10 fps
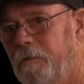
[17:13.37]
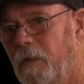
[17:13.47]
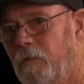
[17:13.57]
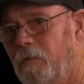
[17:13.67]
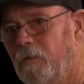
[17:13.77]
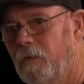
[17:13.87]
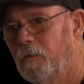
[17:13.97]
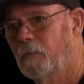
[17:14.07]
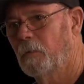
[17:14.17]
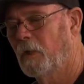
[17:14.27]

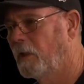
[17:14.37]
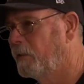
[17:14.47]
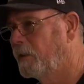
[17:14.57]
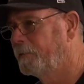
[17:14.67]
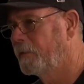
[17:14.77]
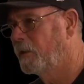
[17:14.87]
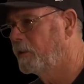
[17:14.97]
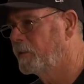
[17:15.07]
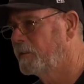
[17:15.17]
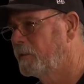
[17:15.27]
it's prayer and
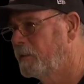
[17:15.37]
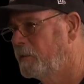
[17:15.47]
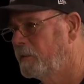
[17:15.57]
earnest.